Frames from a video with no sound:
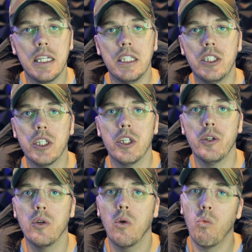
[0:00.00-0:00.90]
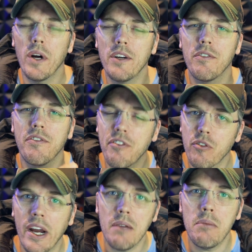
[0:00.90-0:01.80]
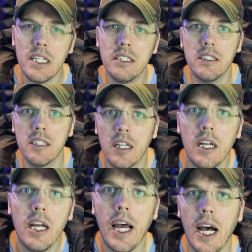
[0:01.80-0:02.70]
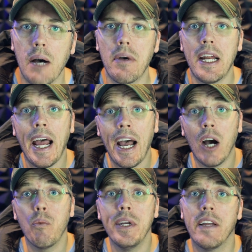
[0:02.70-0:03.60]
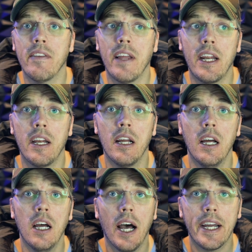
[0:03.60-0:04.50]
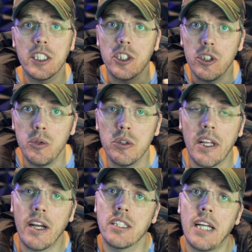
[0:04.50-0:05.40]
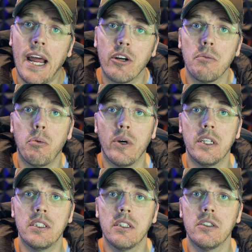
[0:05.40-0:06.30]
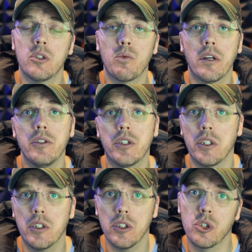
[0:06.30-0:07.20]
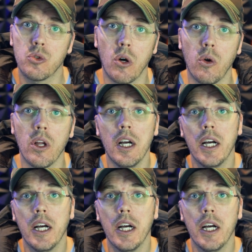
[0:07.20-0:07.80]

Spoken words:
teaching you what a frame is and how we can then, I guess, use that as an anchor point to where you can control